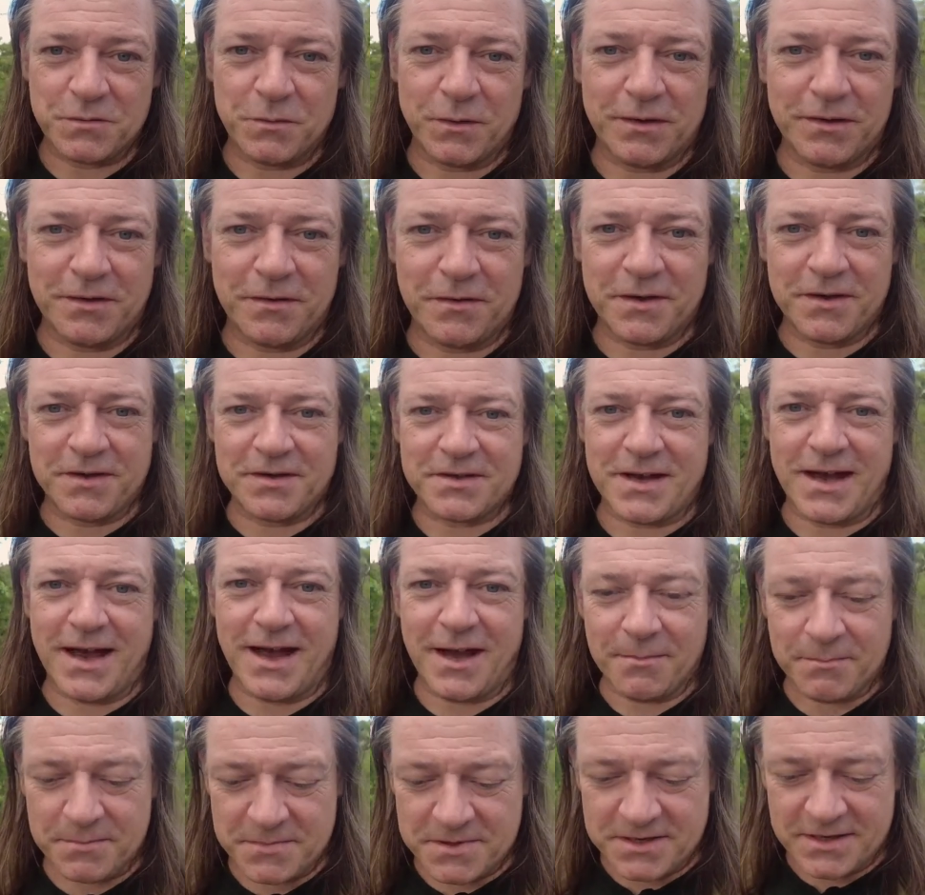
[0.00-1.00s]
one of the things that
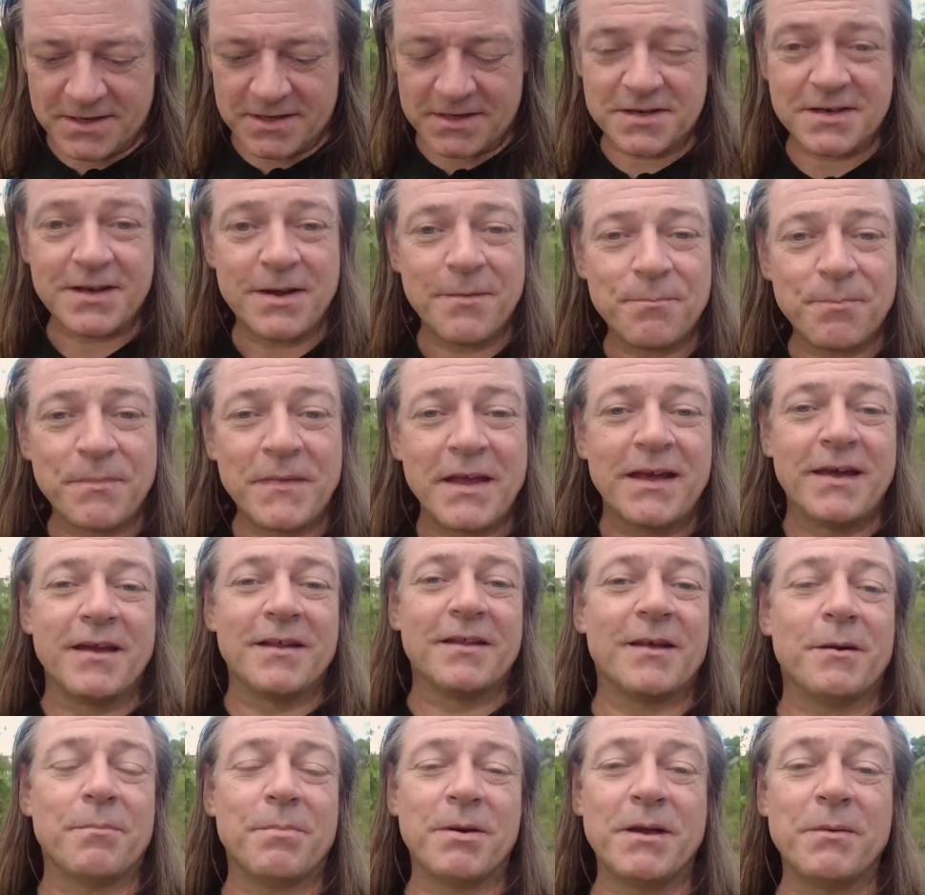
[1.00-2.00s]
happens is
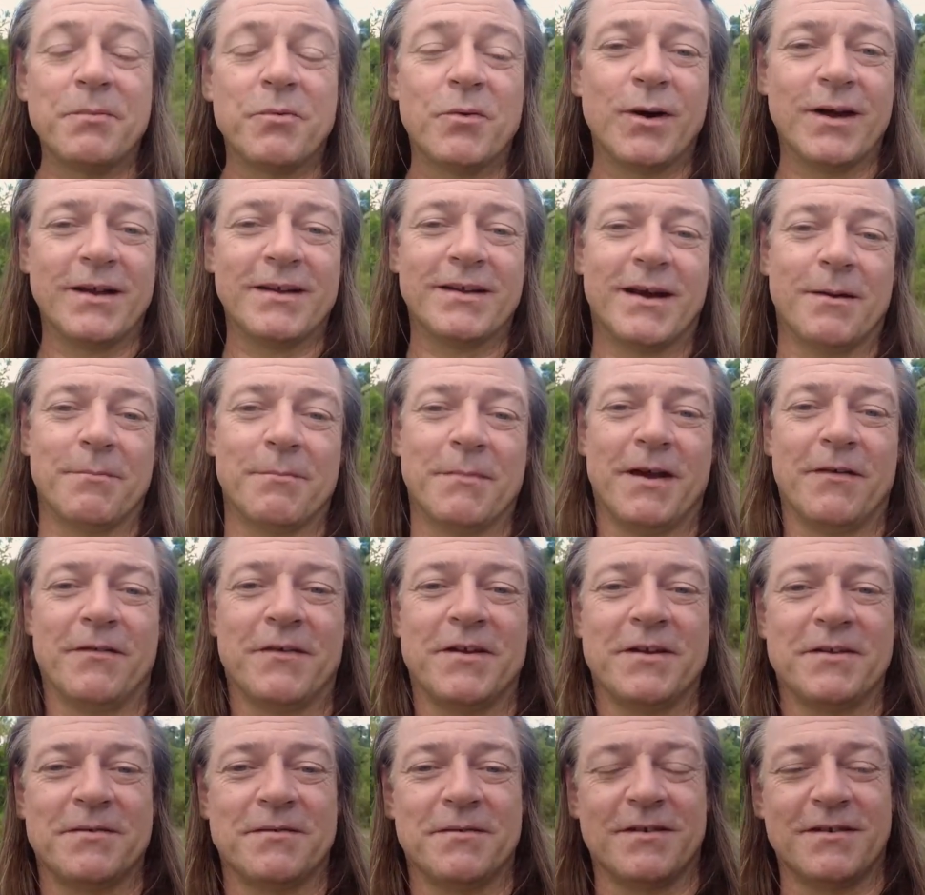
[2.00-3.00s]
that people end up
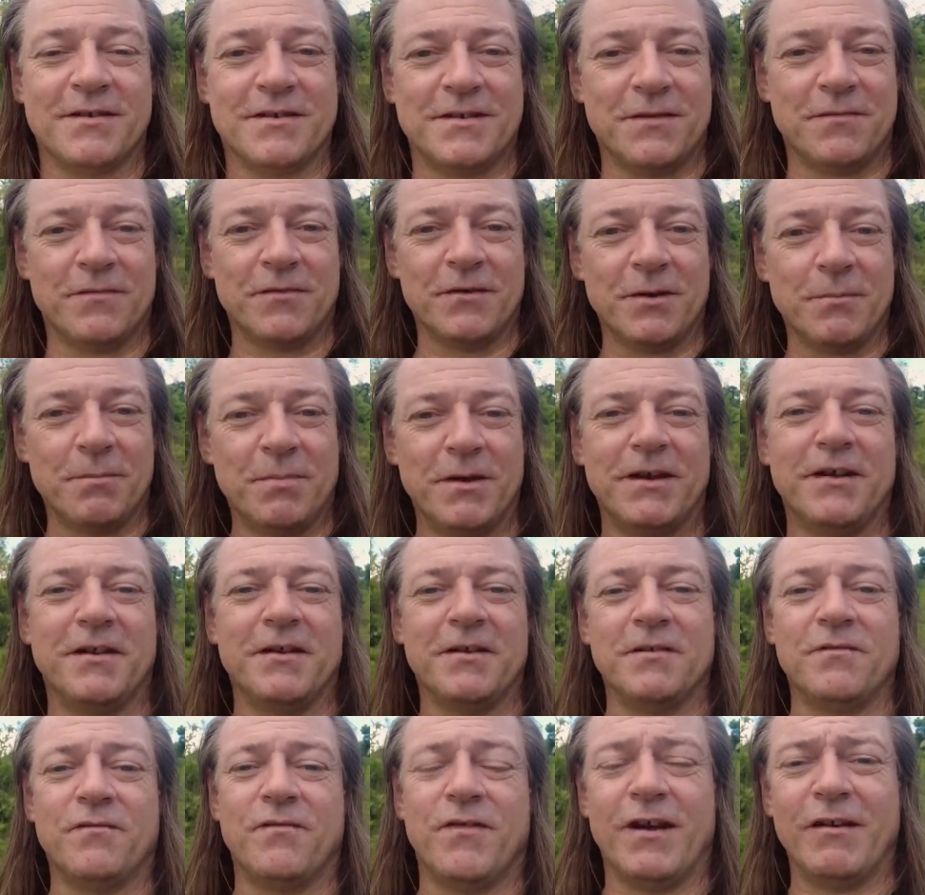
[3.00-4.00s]
having different
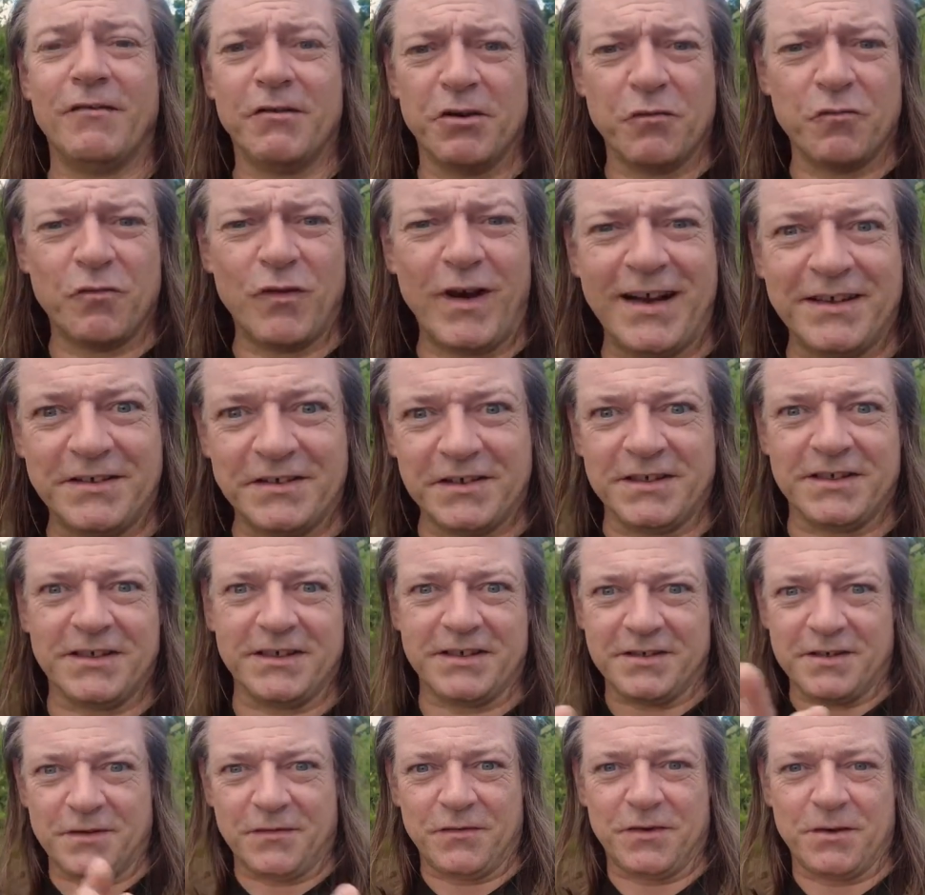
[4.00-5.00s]
opinions, very
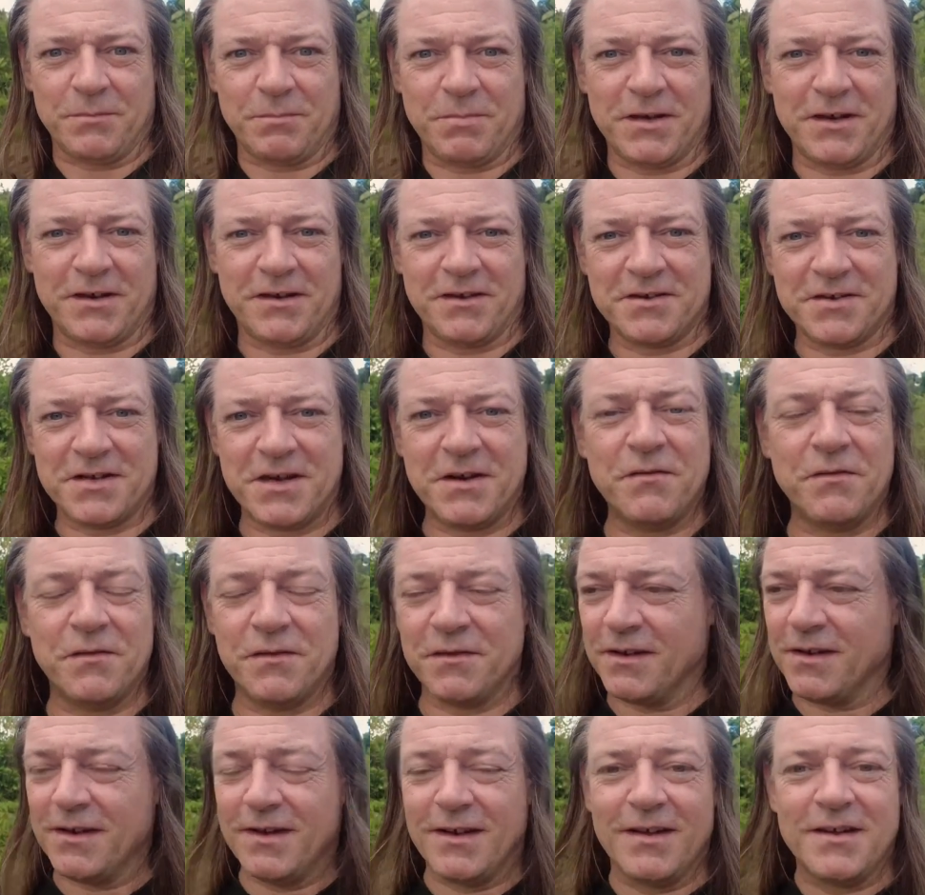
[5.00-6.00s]
radically different opinions,
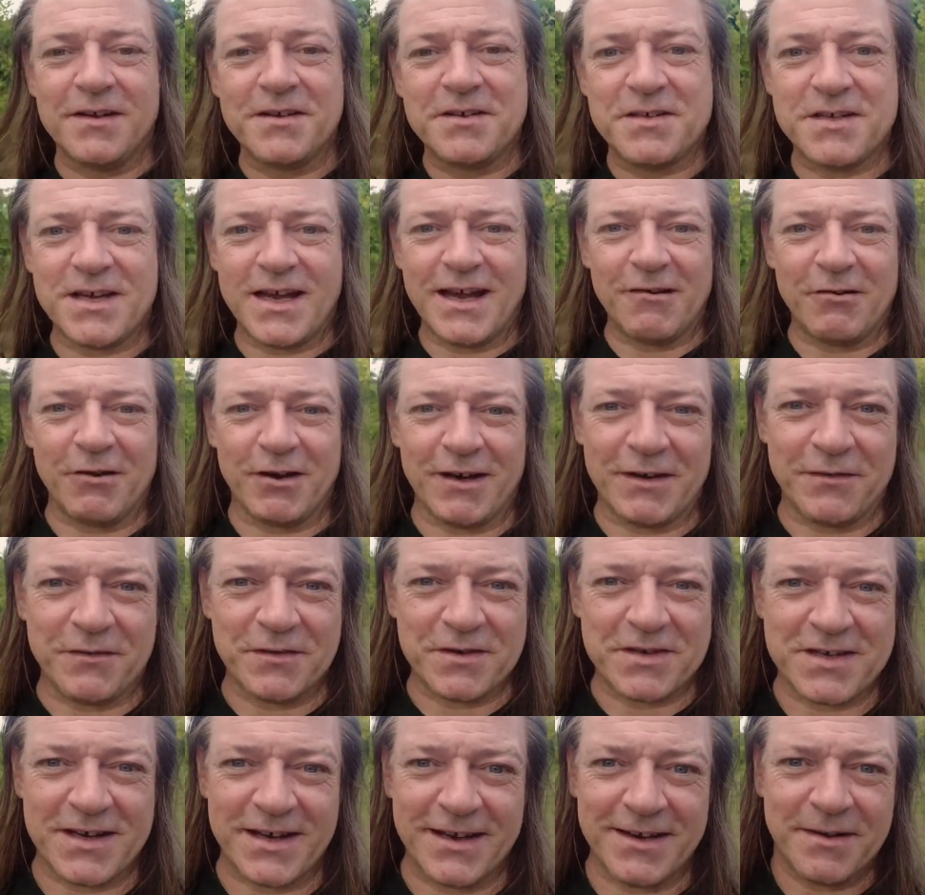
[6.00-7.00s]
even, dare I
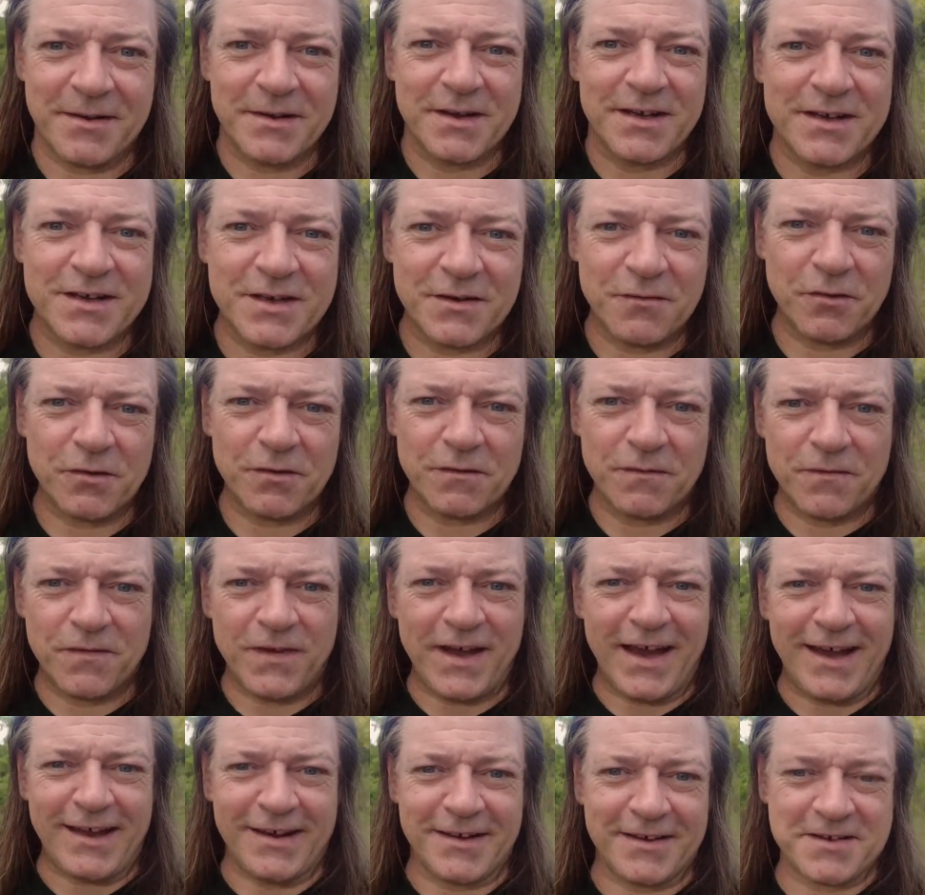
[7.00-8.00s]
even say, different
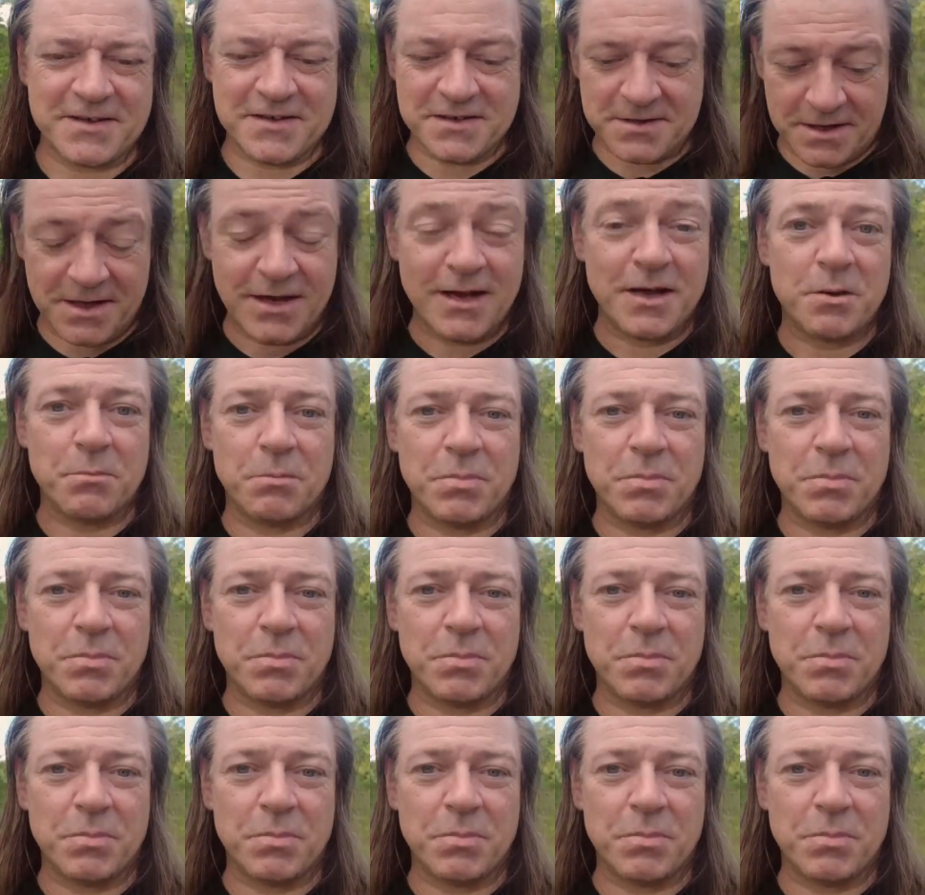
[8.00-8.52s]
facts.